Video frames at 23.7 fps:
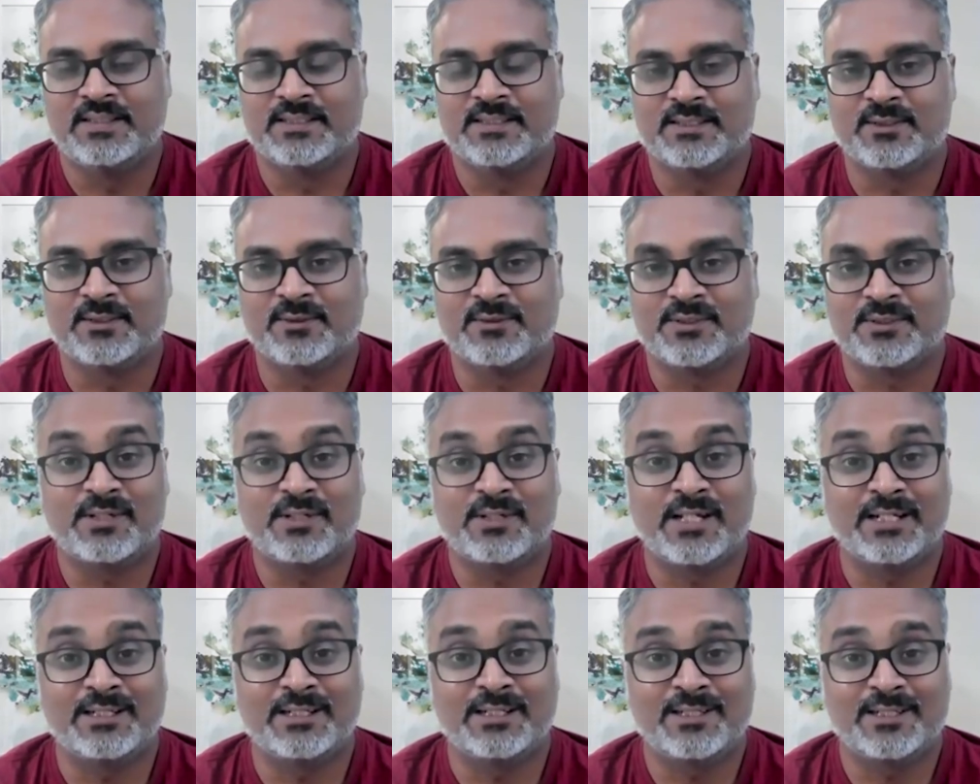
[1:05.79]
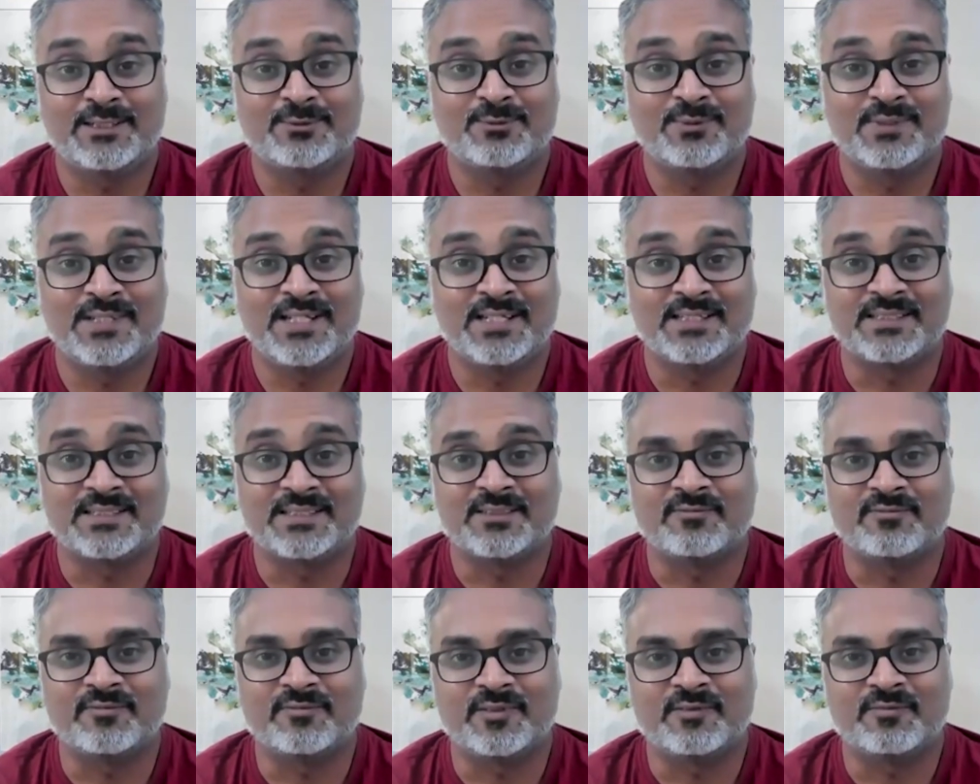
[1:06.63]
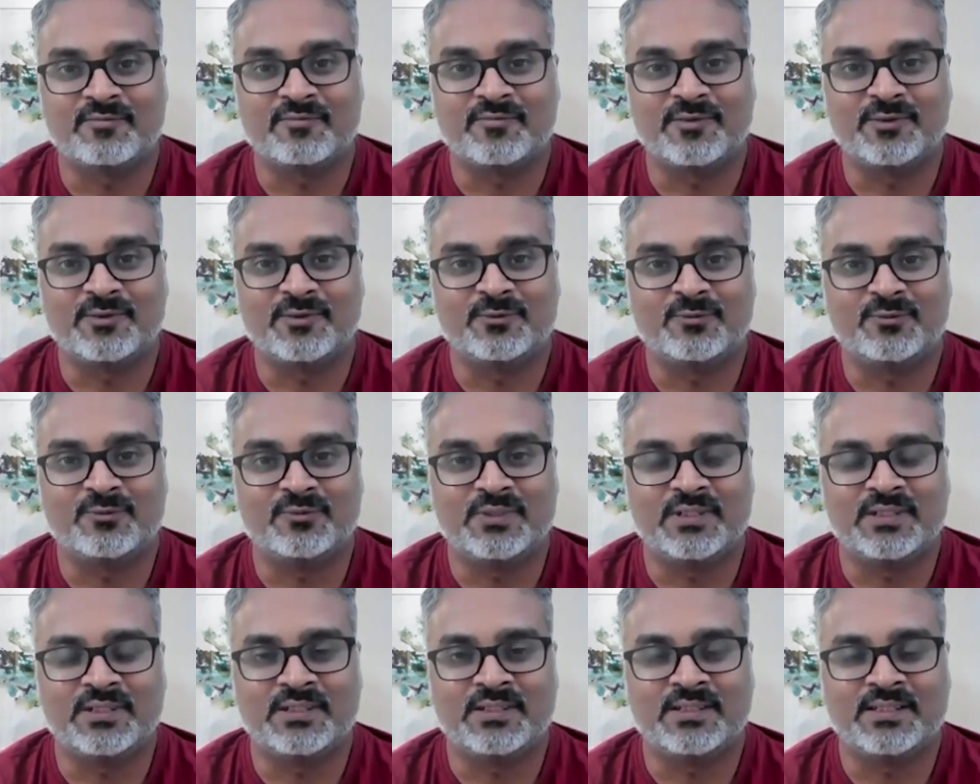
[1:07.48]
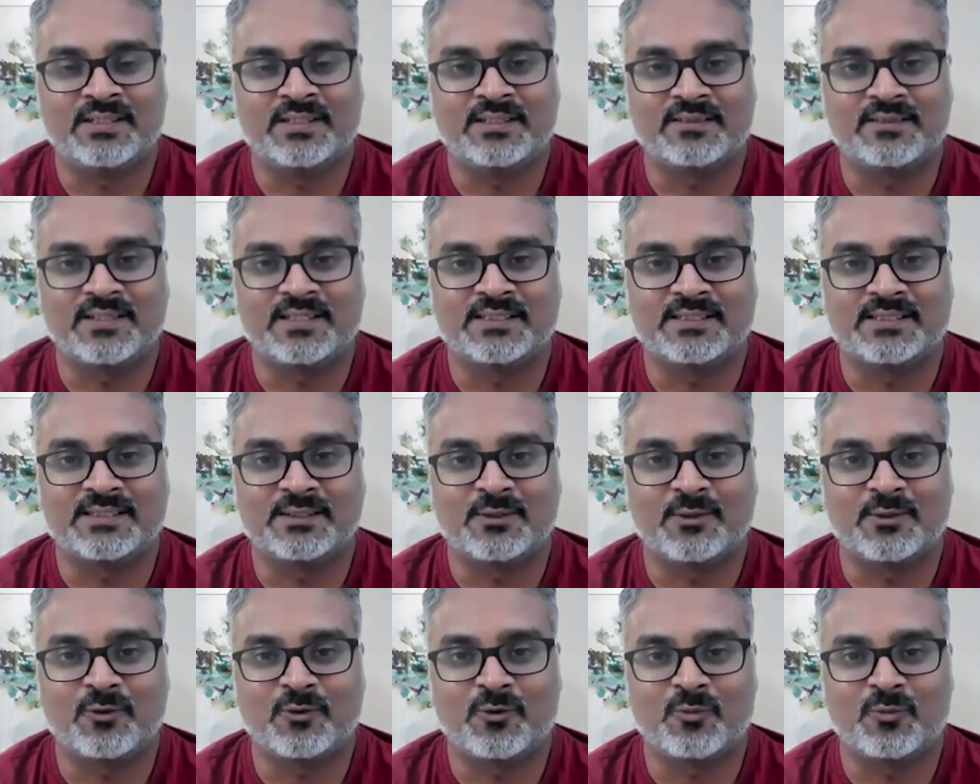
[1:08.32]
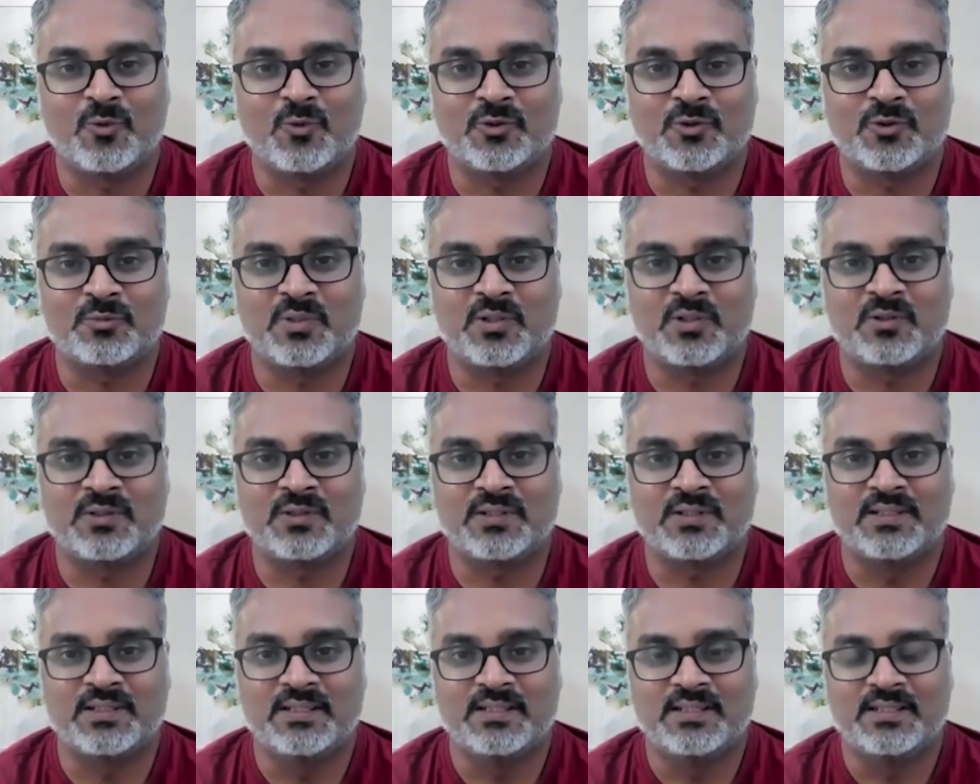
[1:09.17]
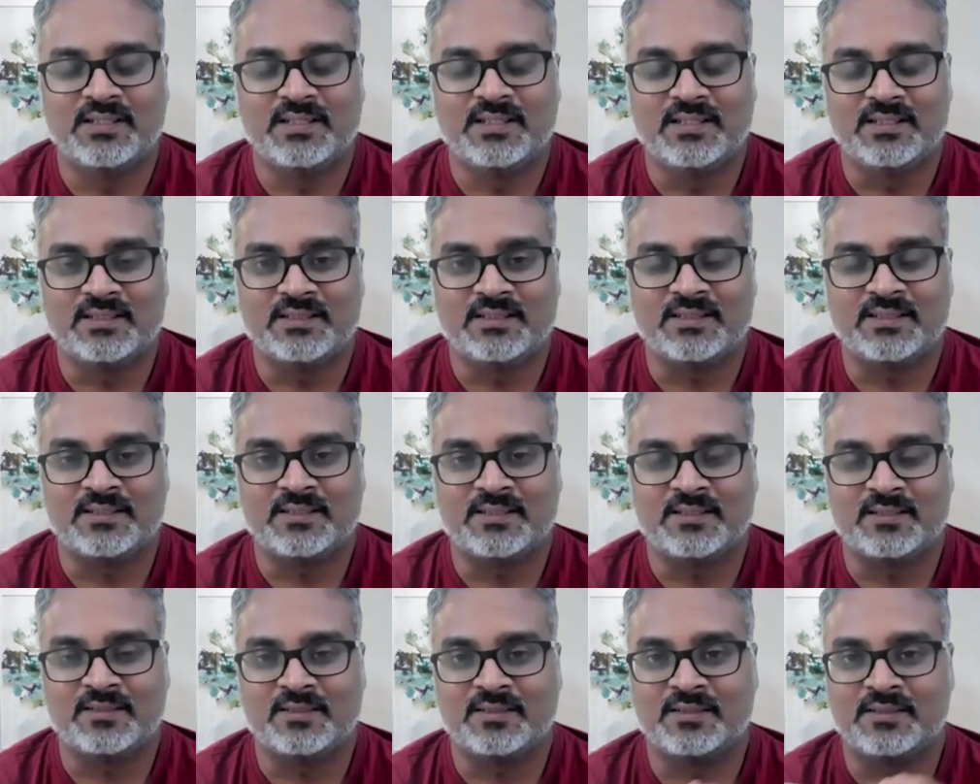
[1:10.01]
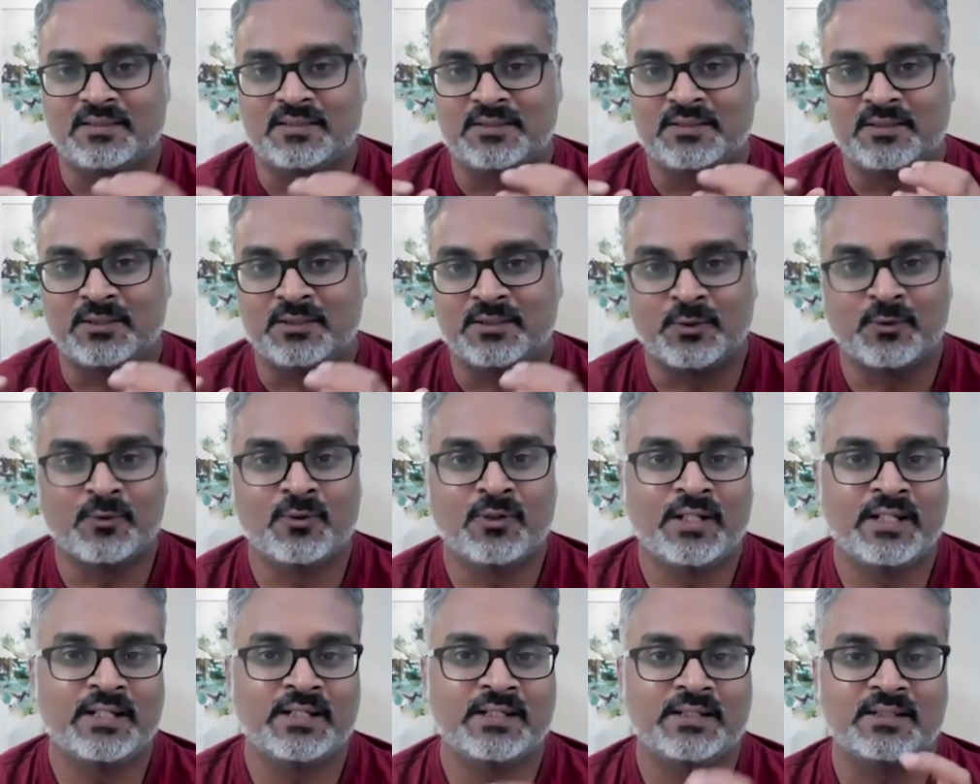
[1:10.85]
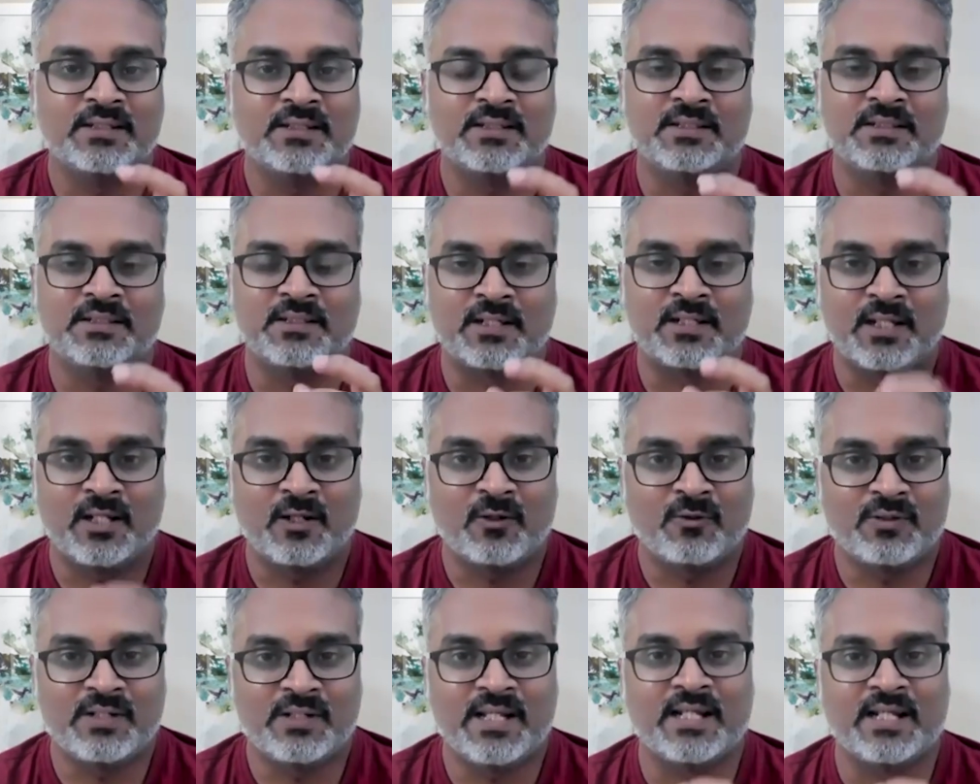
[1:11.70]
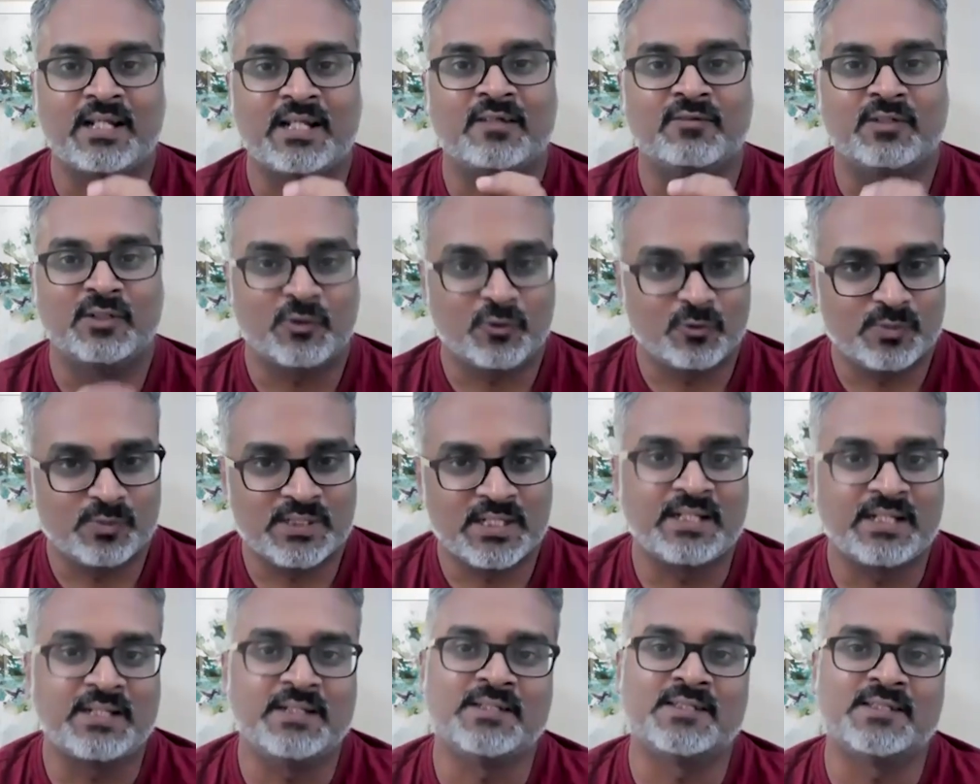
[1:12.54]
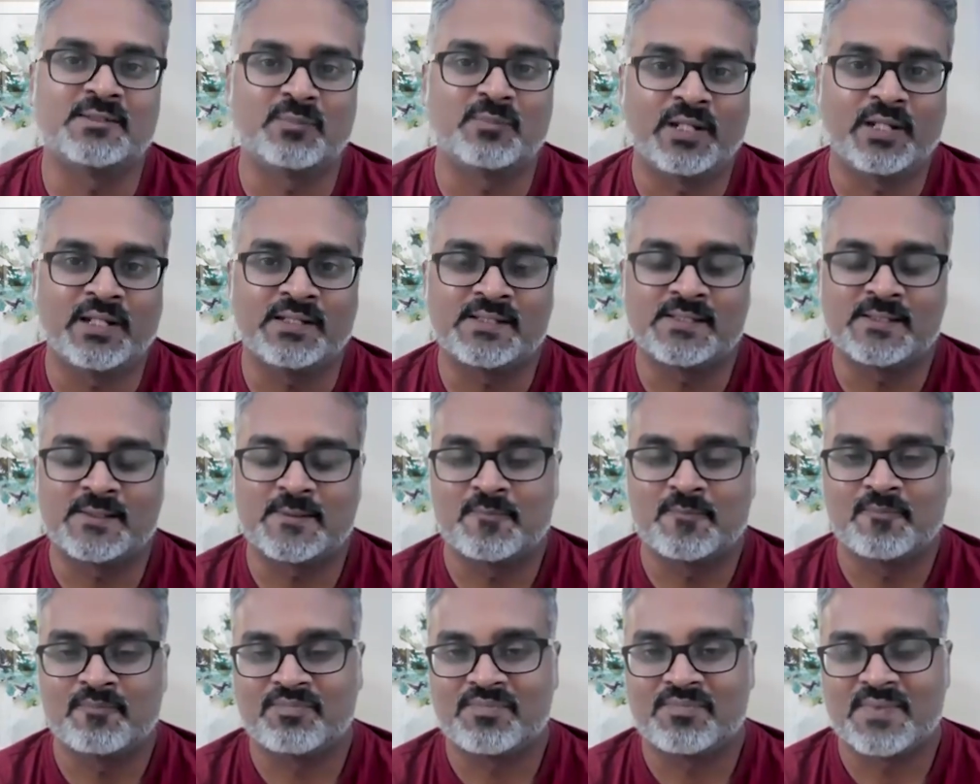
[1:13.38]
So so get in touch with us if if you uh, are interested to know more about uh, tooling in, in the cloud native and Kubernetes space.